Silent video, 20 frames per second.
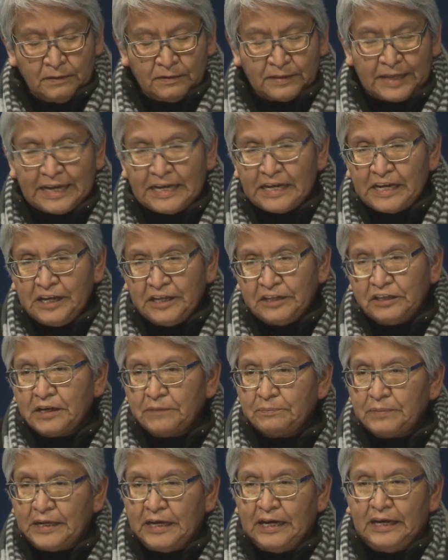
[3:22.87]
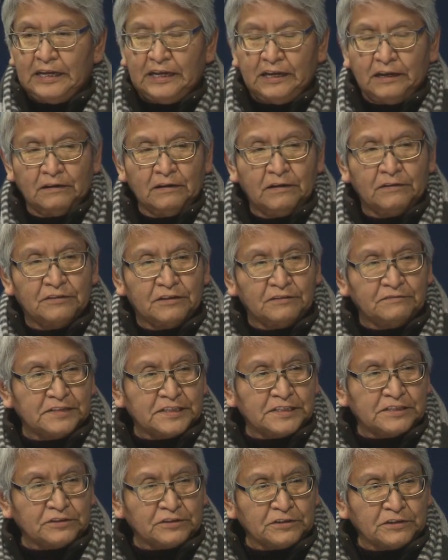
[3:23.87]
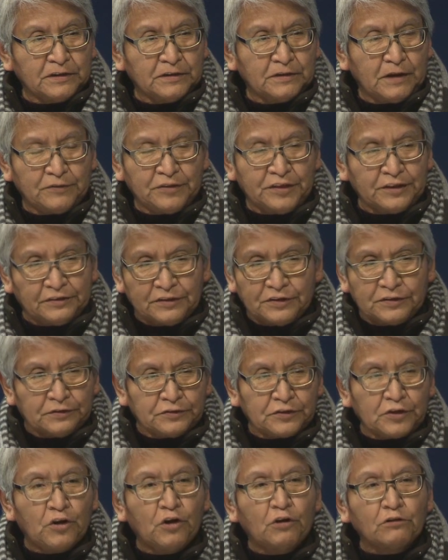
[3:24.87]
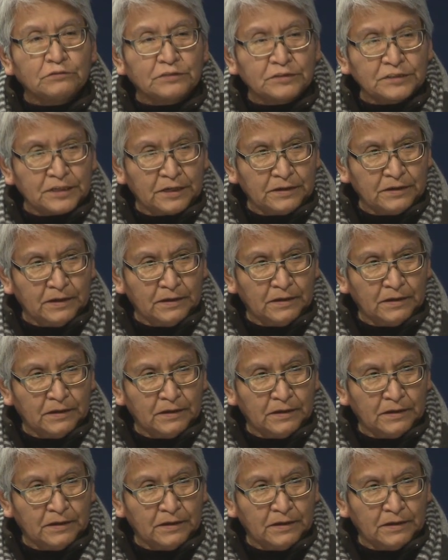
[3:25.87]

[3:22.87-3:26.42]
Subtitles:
they end up eating the visitor, the host.